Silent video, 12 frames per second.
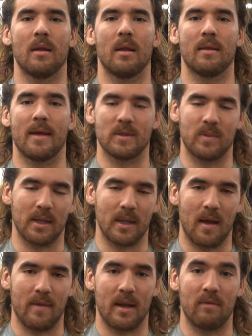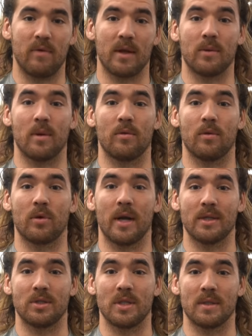Thanks be to God that I have victory through
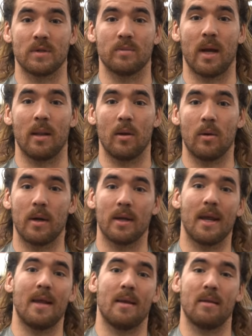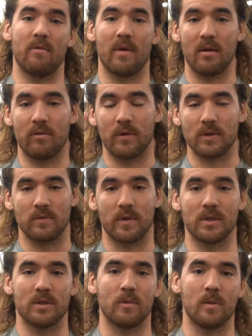Christ Jesus my Lord. And in the very first
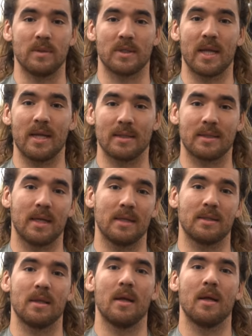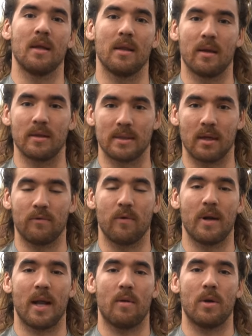verse in Romans 8, it says, There is therefore
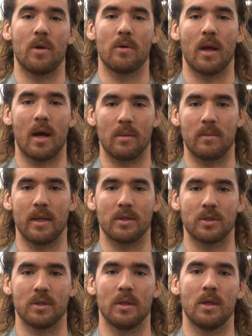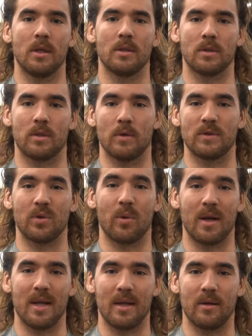now no condemnation to those who
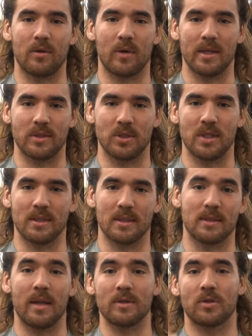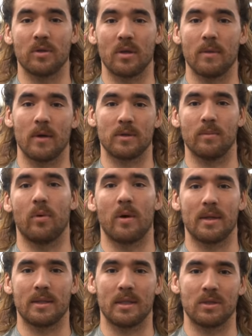are in Christ Jesus. That's truly the most
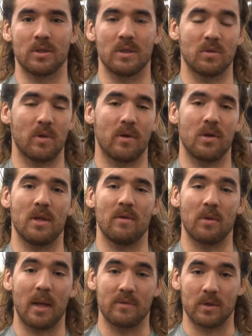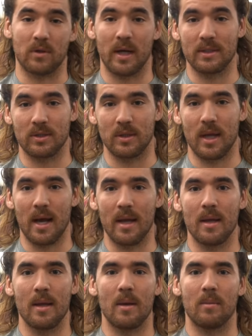important decision is whether you give your life to Christ or
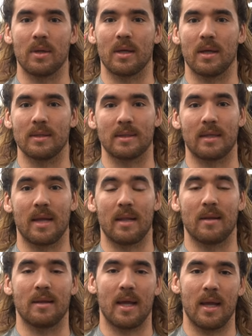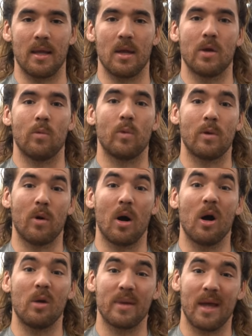not, because at the end of the day, we will
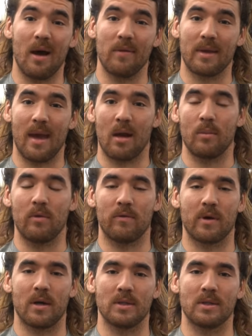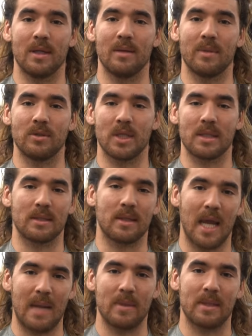all be held accountable for our sin, but Jesus
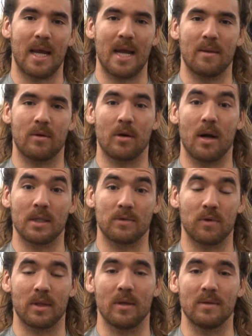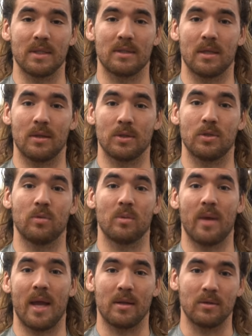came to die on the cross for guilty sinners who
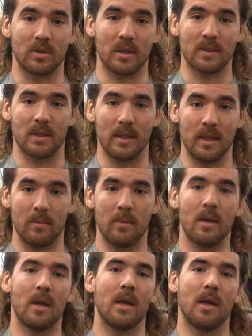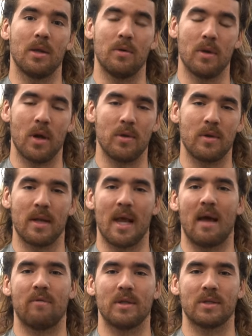repent and trust in him and you know you can
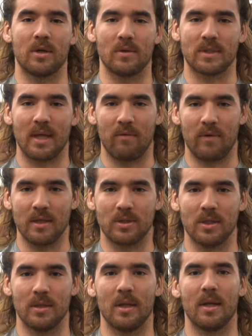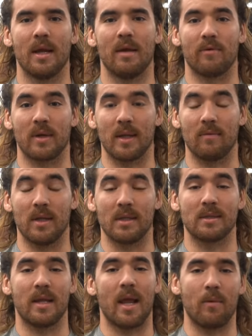have eternal salvation,
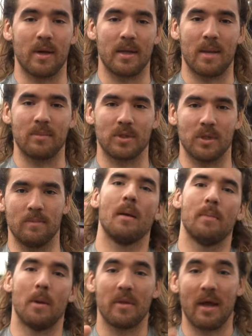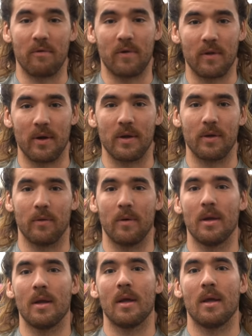forgiveness, and redemption. But without further ado,
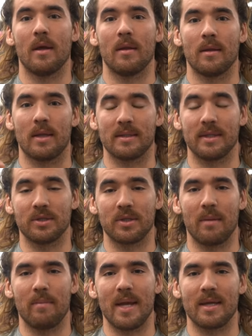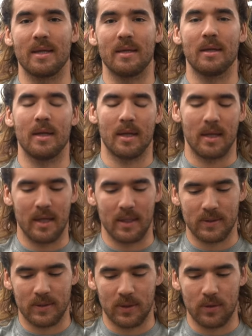the decision I'm making
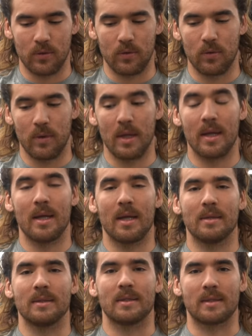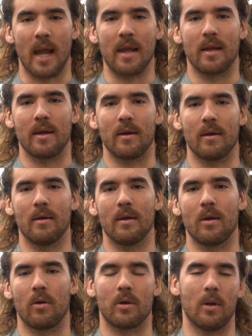is to stay here in
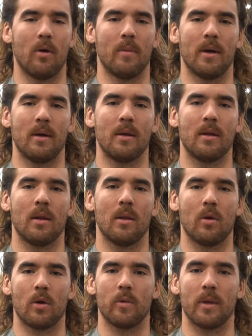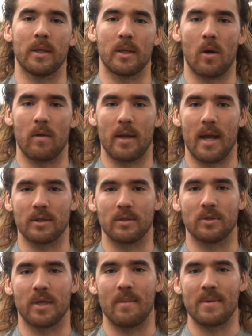Oklahoma. Lord willing, go to the national
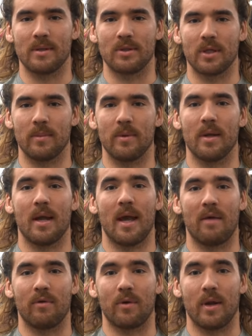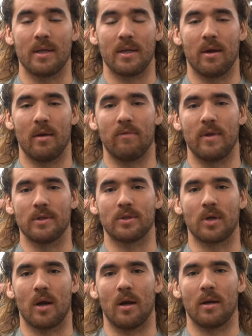championship, have a great year, finish
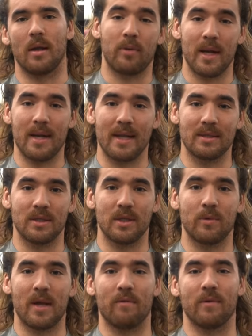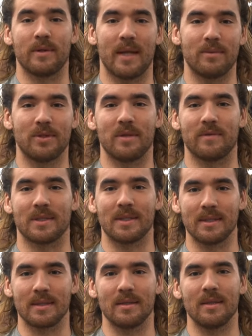strong. Pray next year we have redemption of a
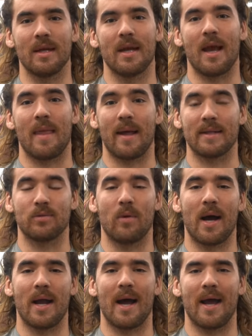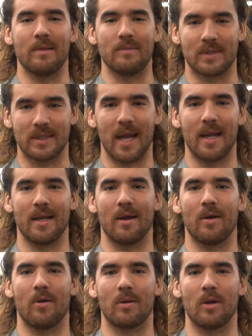season, and that's why I am staying here
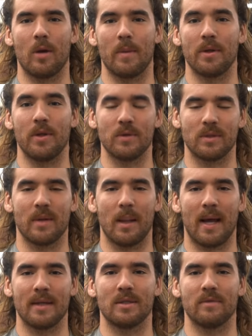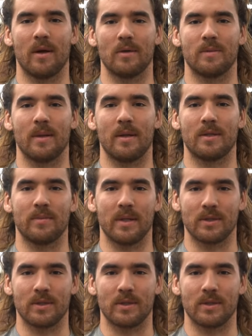in Oklahoma, using my last year of eligibility to be a